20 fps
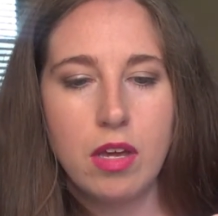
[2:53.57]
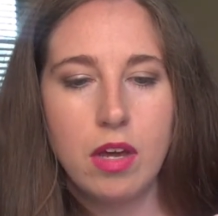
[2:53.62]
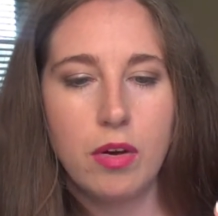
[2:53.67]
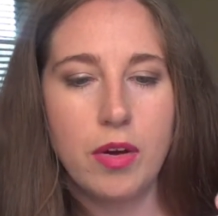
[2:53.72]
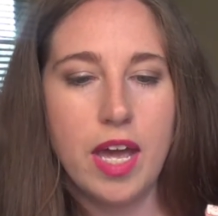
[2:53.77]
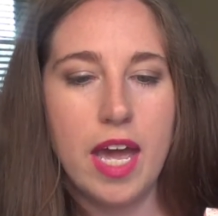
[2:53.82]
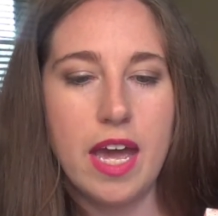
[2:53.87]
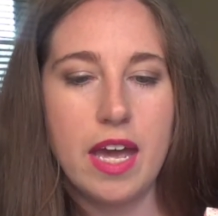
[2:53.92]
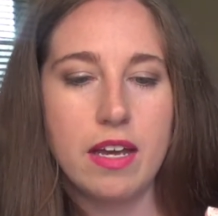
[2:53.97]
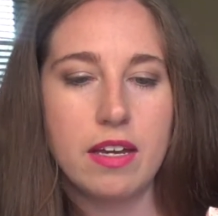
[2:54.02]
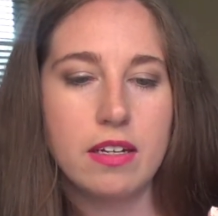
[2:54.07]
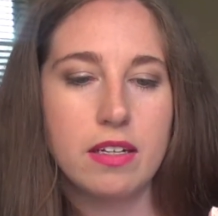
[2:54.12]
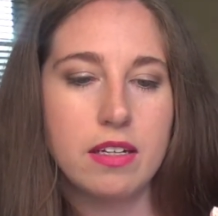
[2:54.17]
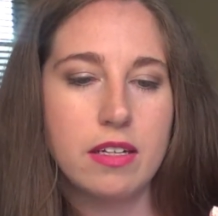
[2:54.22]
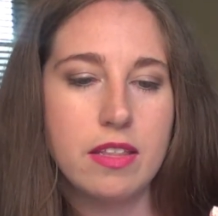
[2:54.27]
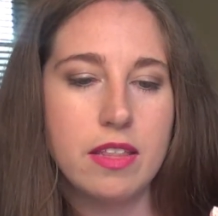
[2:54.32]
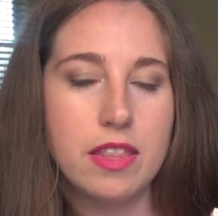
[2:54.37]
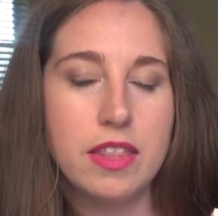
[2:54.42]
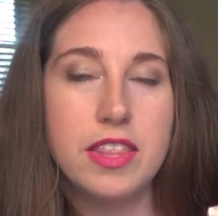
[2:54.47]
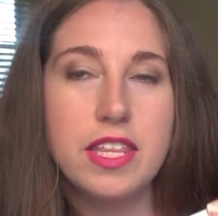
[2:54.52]
Okay,
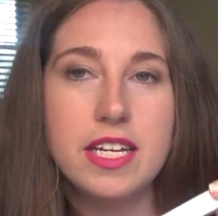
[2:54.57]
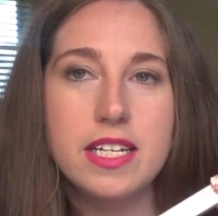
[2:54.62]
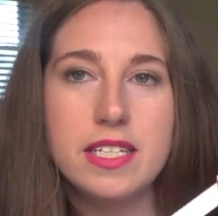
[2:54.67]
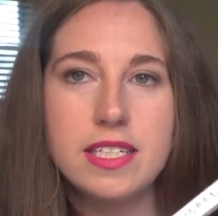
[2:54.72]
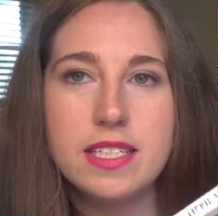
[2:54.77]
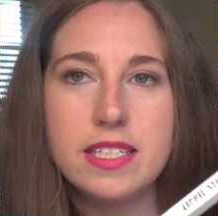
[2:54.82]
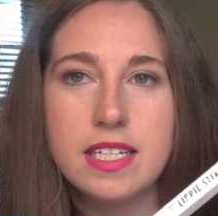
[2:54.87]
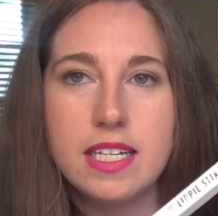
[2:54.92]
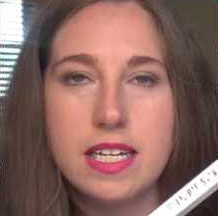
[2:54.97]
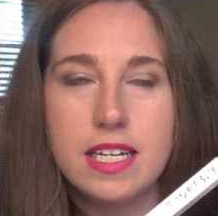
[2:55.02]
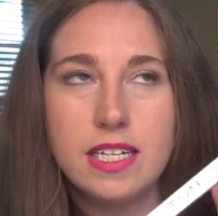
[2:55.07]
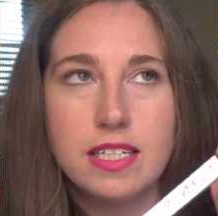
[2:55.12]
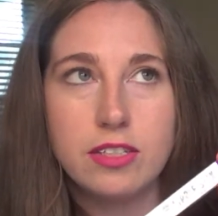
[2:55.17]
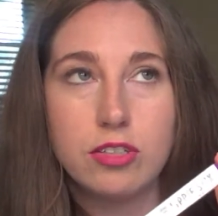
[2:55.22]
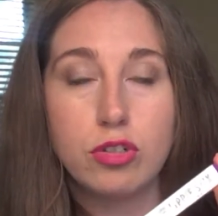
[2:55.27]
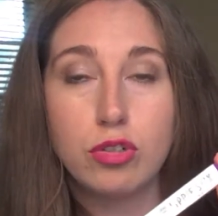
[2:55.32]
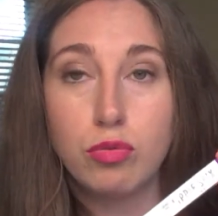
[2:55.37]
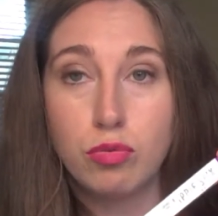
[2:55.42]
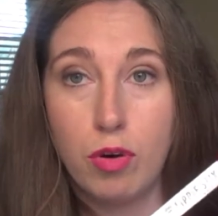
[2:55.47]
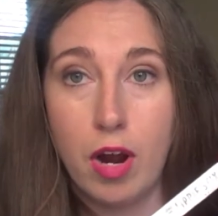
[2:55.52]
this
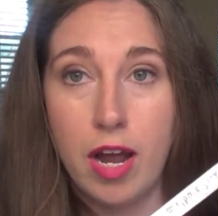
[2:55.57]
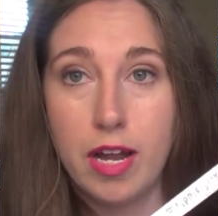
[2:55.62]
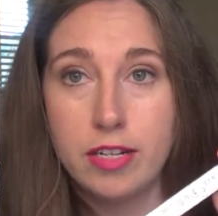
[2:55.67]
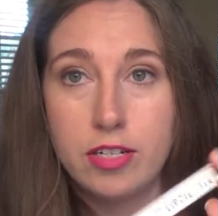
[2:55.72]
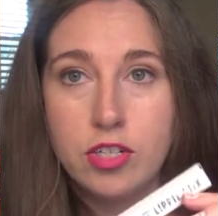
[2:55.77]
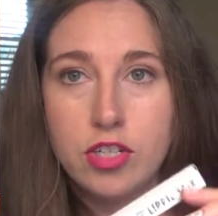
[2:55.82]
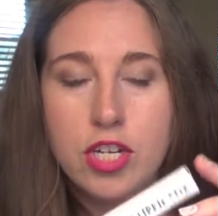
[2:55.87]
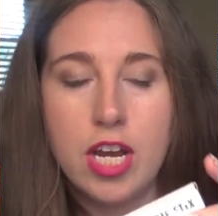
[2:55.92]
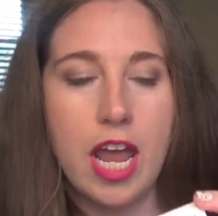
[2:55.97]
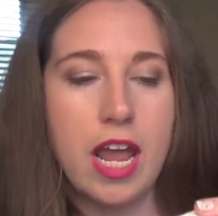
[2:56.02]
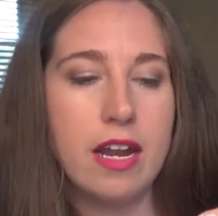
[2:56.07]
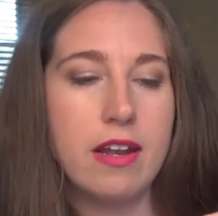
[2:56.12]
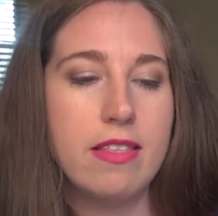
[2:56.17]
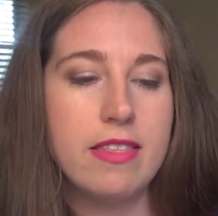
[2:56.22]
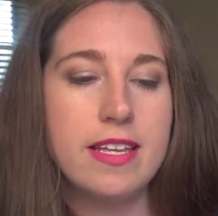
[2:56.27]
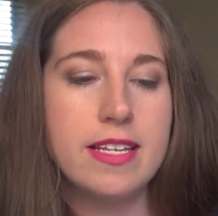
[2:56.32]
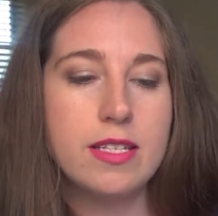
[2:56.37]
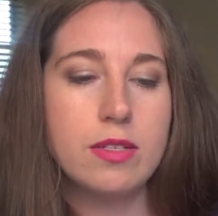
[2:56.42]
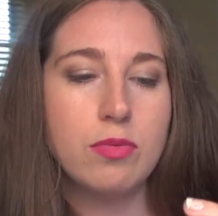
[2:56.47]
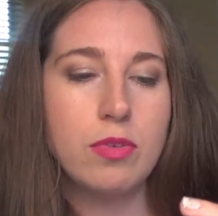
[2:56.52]
is Grunge, and
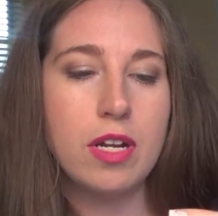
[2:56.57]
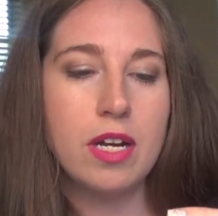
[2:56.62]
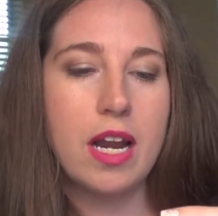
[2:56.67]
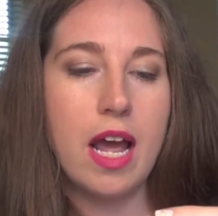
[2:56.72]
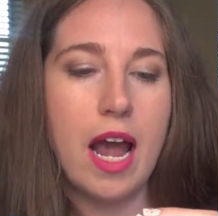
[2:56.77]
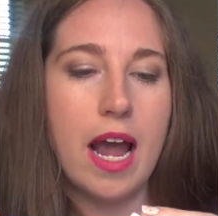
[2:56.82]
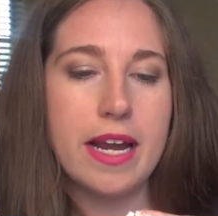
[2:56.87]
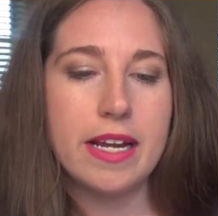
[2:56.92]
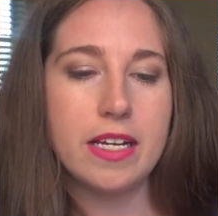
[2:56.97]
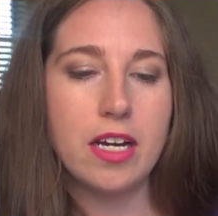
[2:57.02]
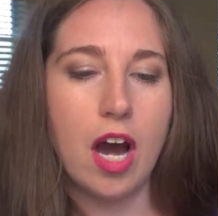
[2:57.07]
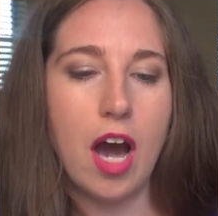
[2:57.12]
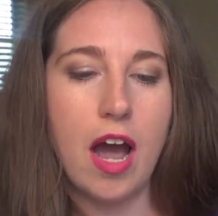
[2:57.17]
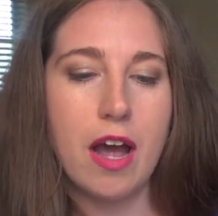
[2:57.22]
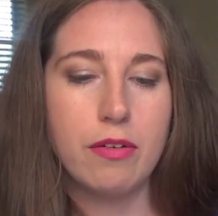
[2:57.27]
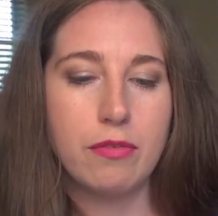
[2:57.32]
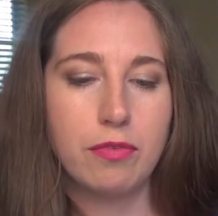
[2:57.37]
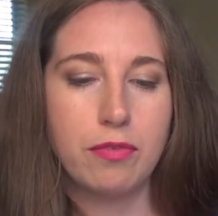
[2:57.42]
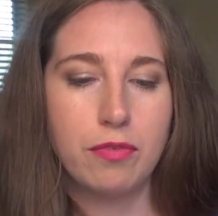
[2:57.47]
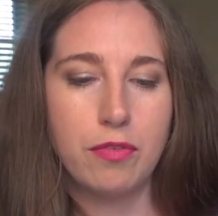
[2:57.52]
this one I
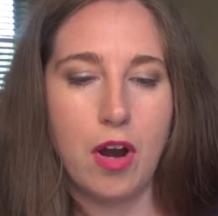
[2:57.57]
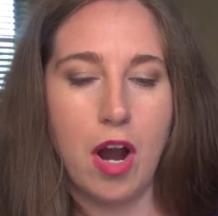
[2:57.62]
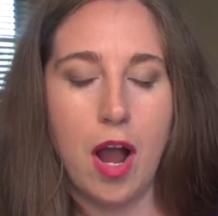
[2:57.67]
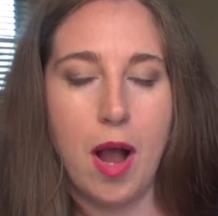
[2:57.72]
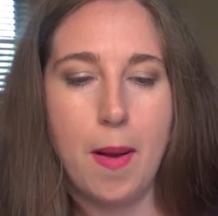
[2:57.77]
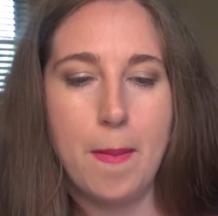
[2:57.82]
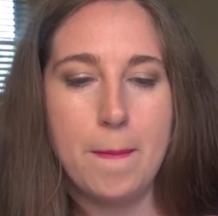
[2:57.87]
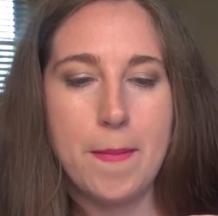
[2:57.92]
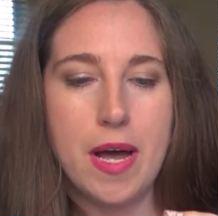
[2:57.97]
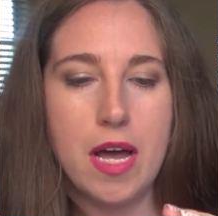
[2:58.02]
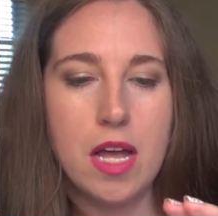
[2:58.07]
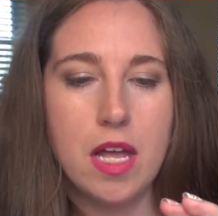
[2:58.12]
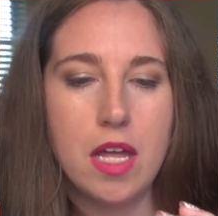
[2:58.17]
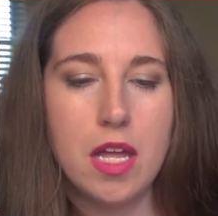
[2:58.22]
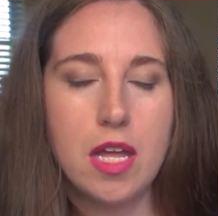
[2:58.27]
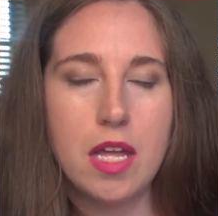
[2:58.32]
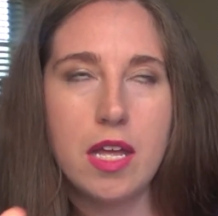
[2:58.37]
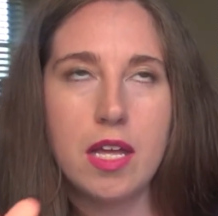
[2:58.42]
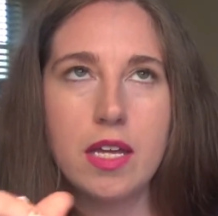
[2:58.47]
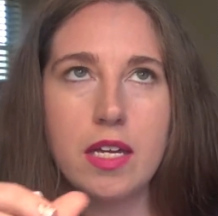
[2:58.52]
got from,
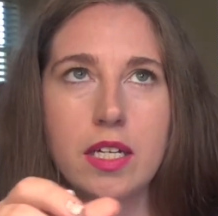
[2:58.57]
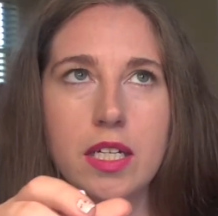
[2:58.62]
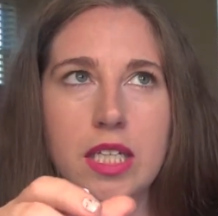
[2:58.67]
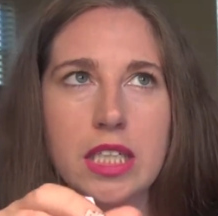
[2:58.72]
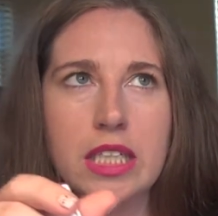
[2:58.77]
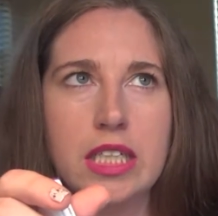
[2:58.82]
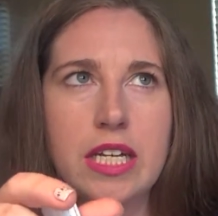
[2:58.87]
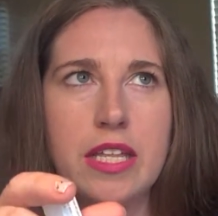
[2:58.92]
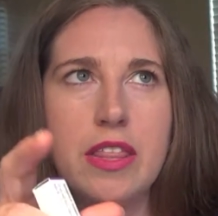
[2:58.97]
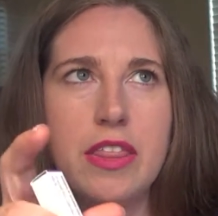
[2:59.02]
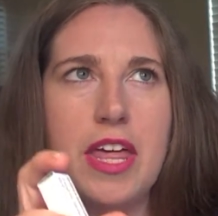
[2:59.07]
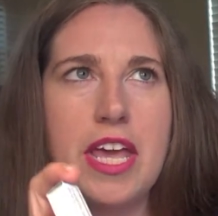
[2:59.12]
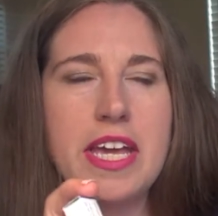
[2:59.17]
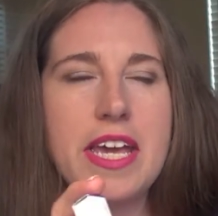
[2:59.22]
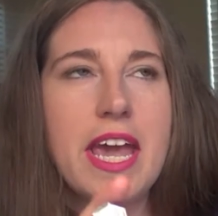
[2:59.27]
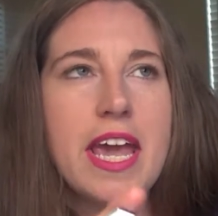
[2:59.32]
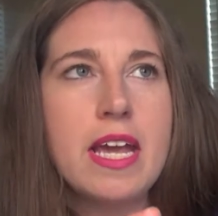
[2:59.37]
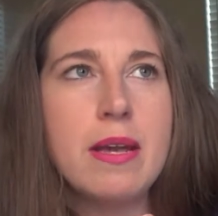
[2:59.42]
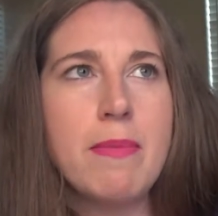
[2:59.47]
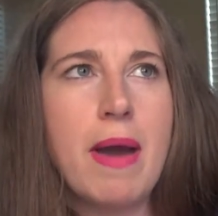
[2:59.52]
they
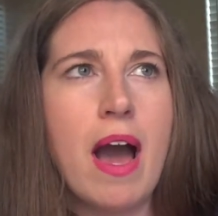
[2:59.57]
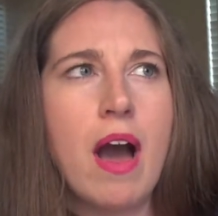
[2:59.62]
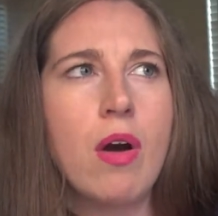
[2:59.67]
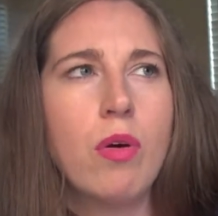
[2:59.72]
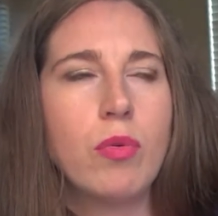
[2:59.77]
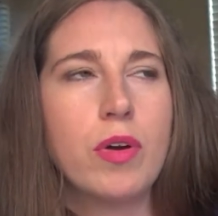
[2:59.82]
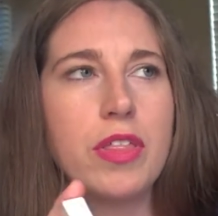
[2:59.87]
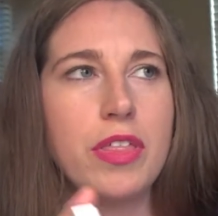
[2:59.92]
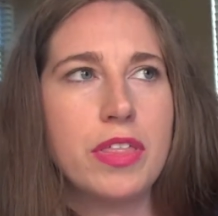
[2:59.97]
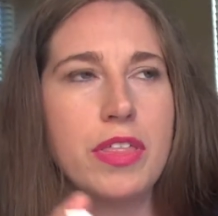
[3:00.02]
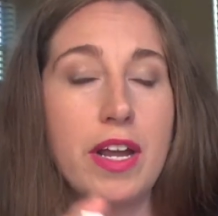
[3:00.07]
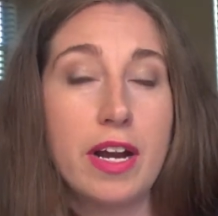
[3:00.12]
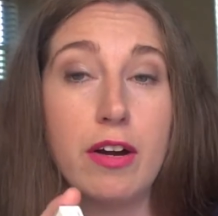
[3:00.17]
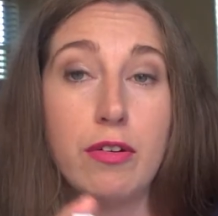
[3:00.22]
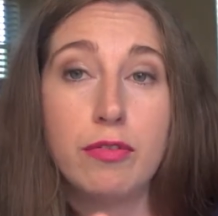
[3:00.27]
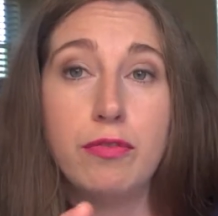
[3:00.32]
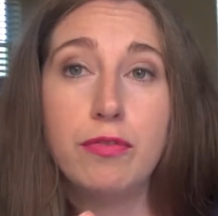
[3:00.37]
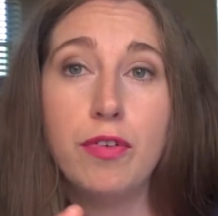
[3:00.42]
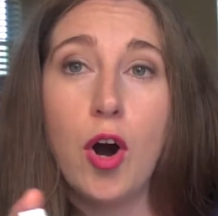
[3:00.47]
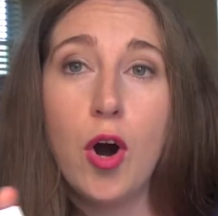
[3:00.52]
came out with their
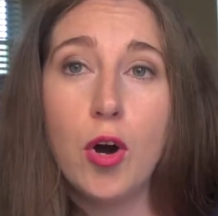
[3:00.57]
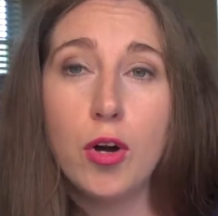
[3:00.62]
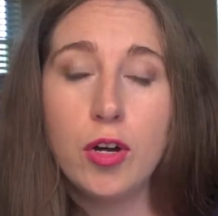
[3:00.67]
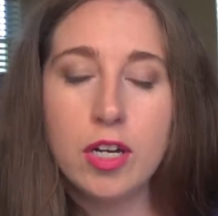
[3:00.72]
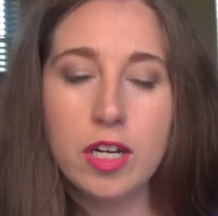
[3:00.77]
fall